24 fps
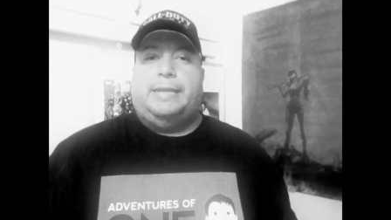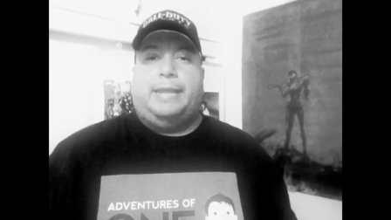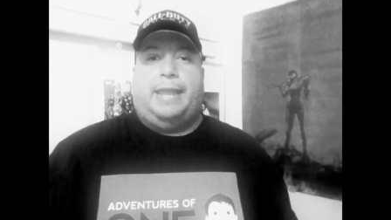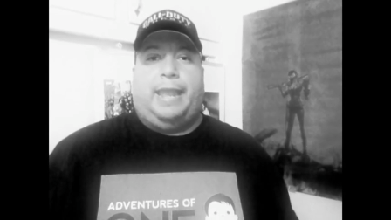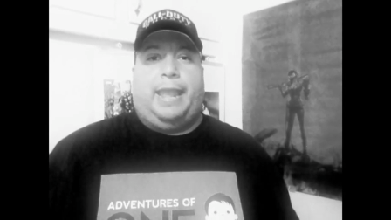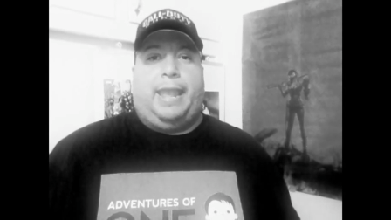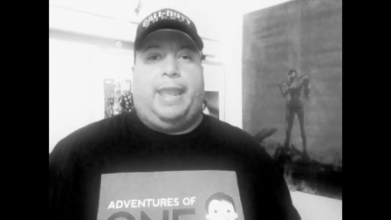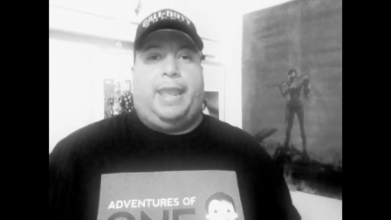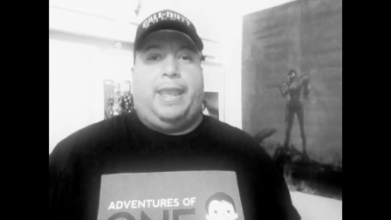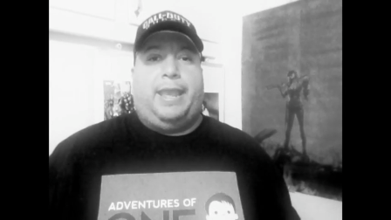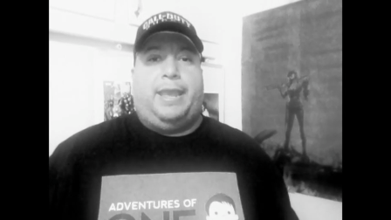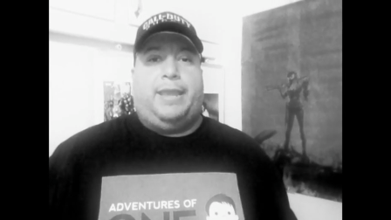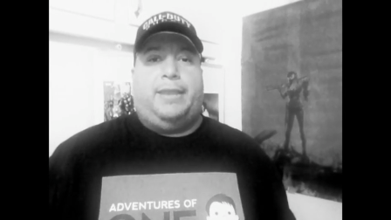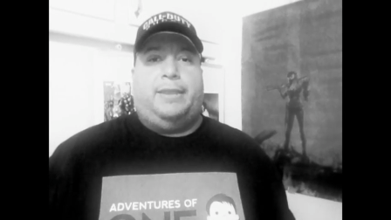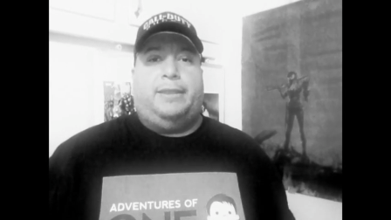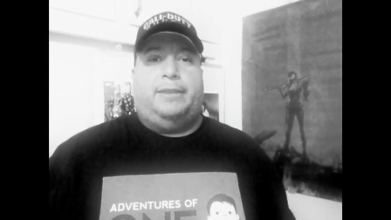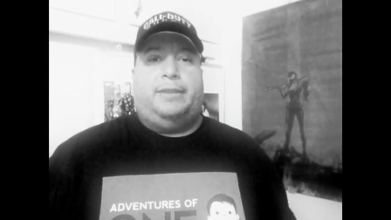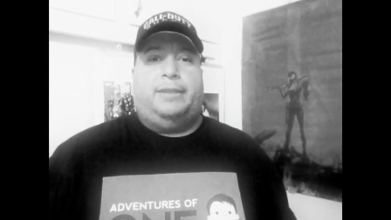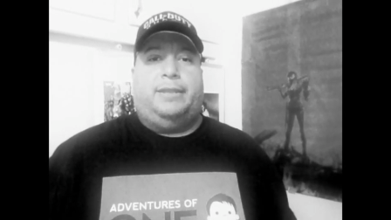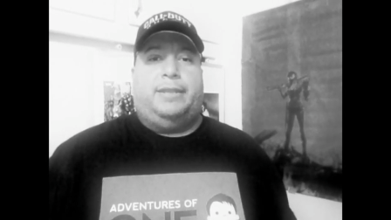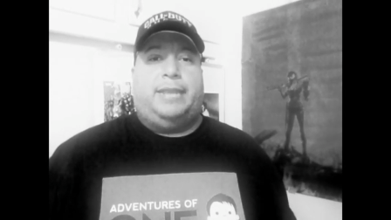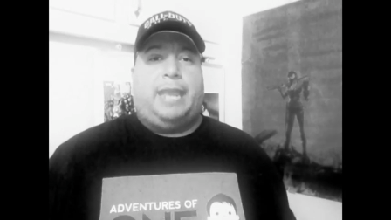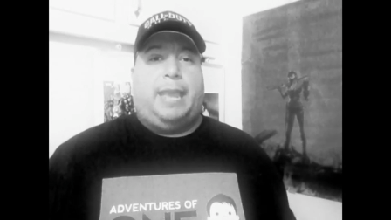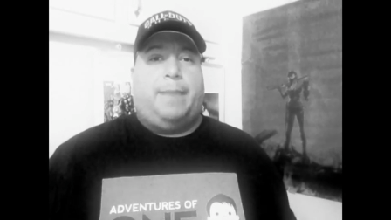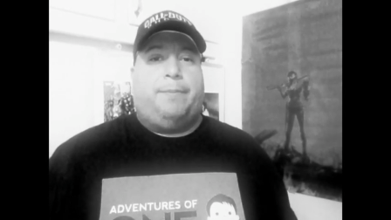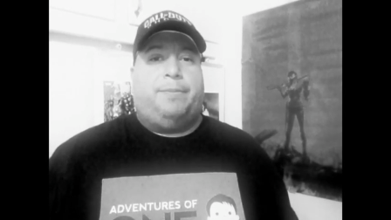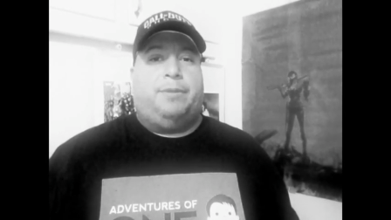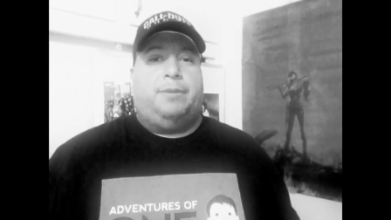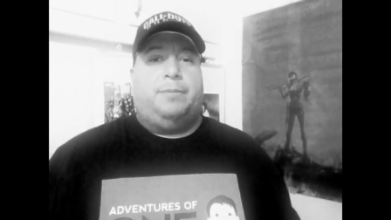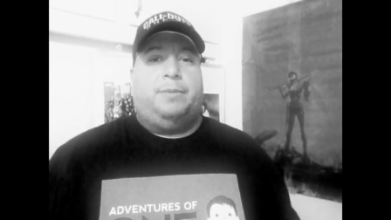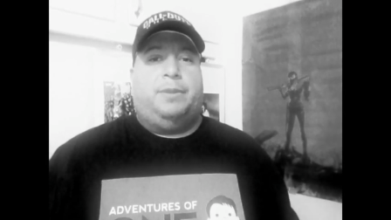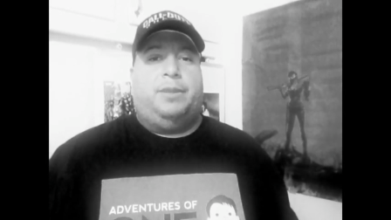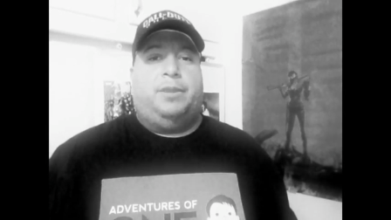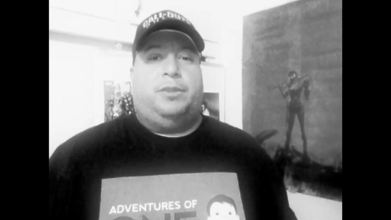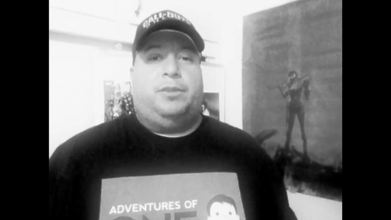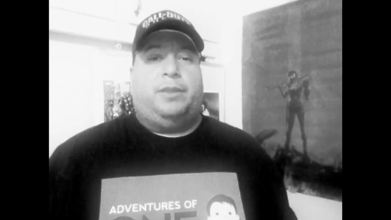and he happened
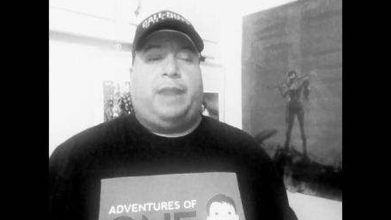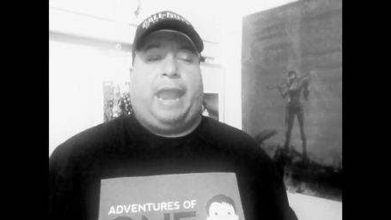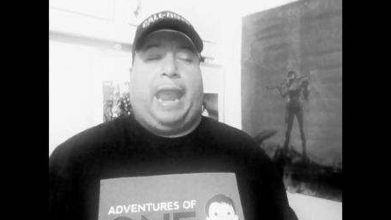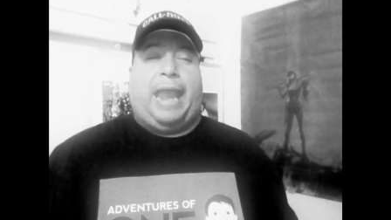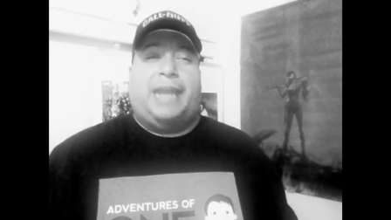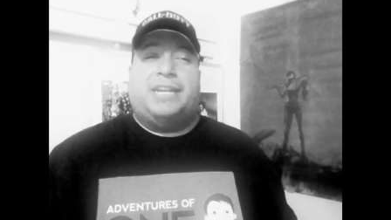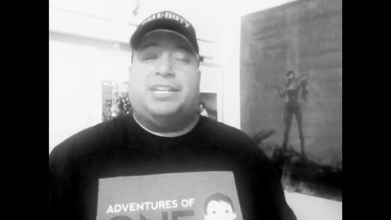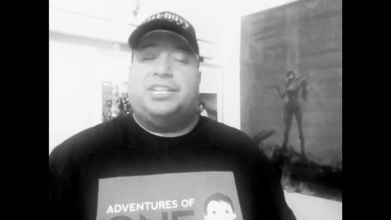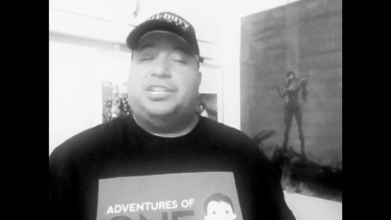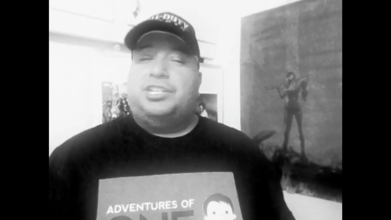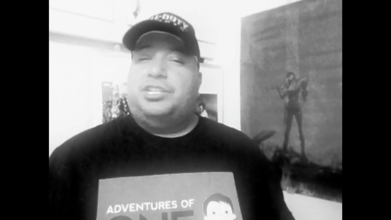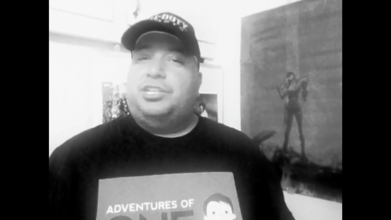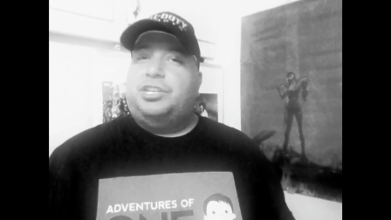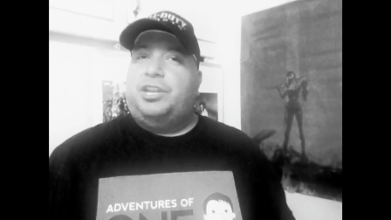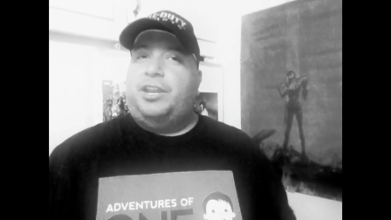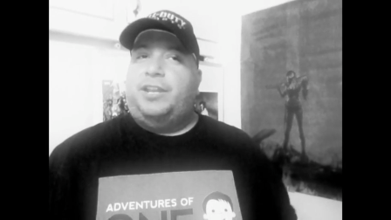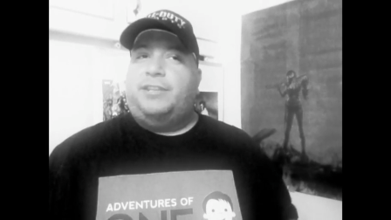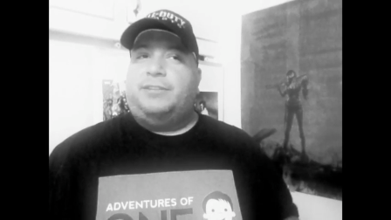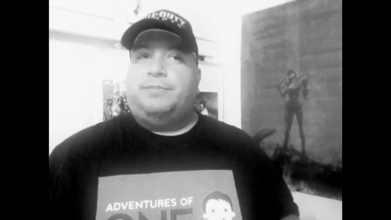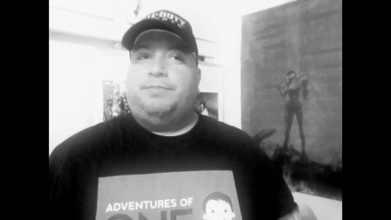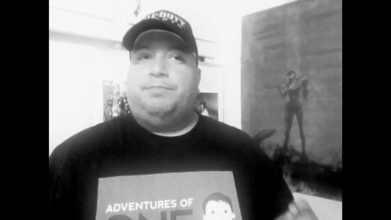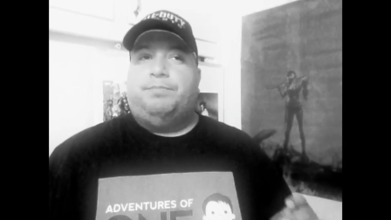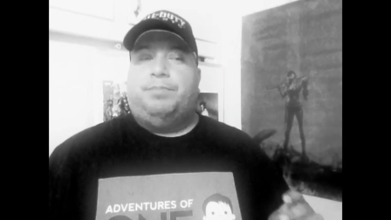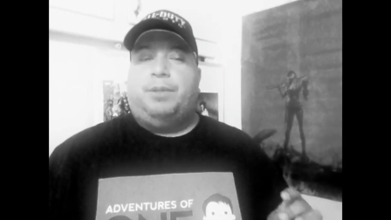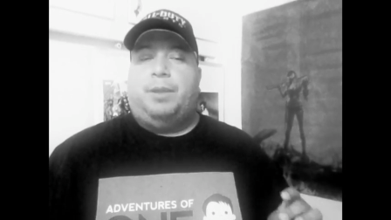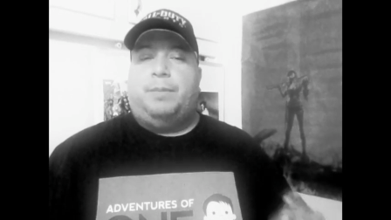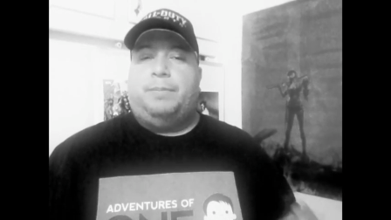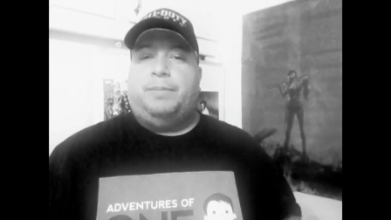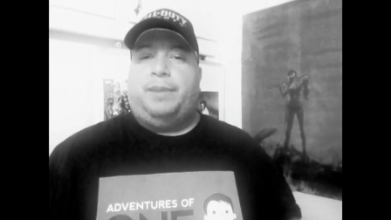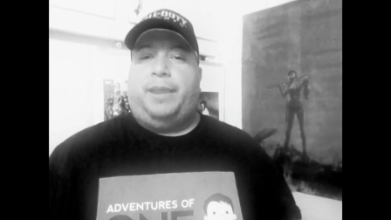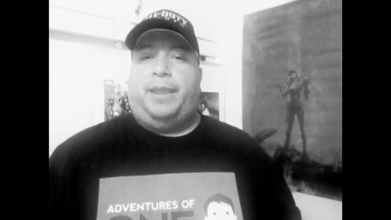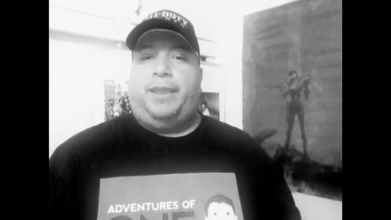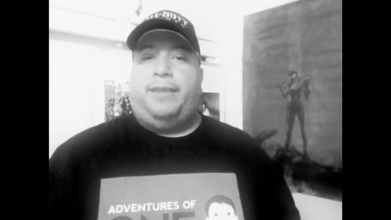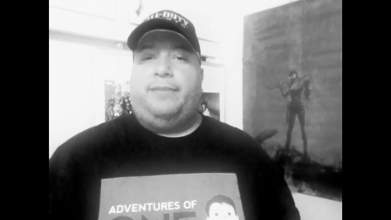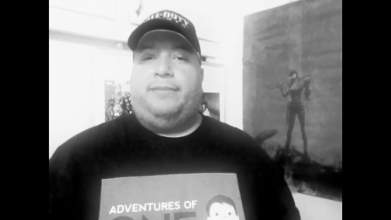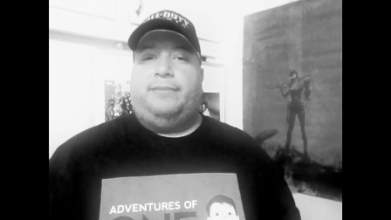to be there. I just bummed
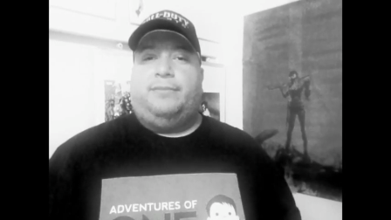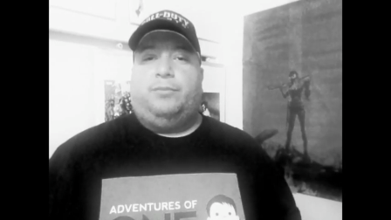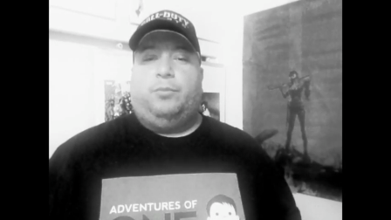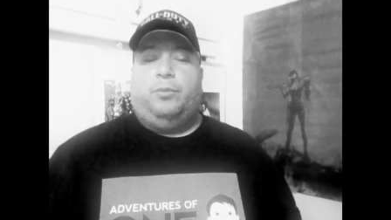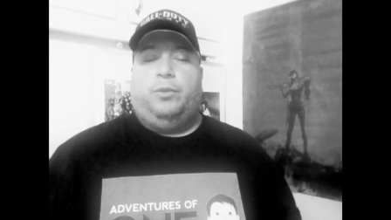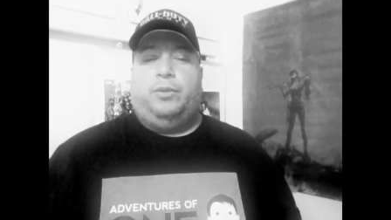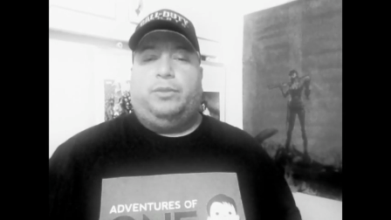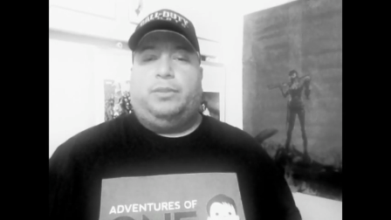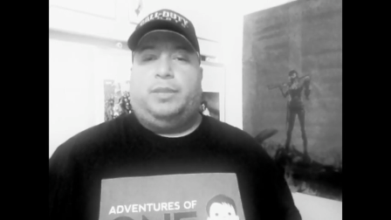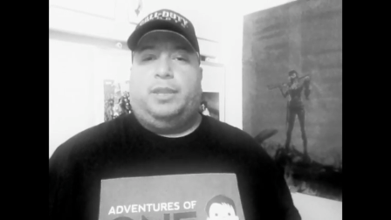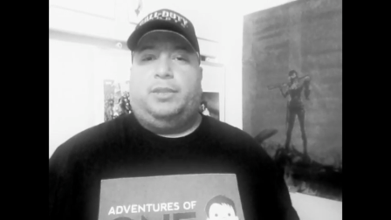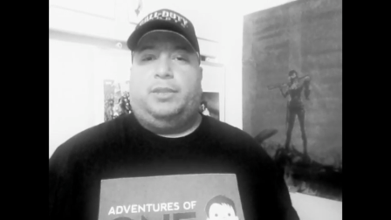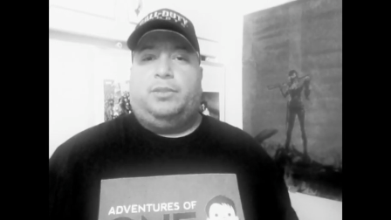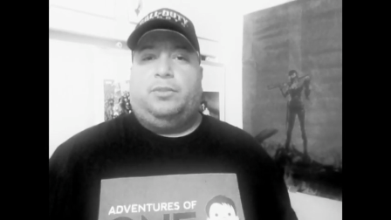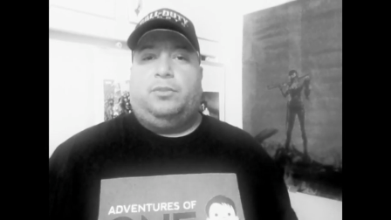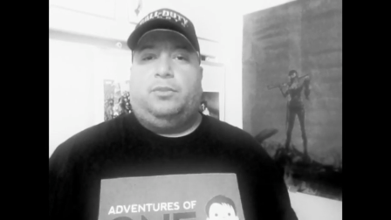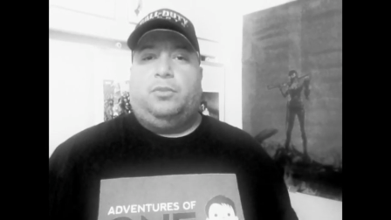heads with uh,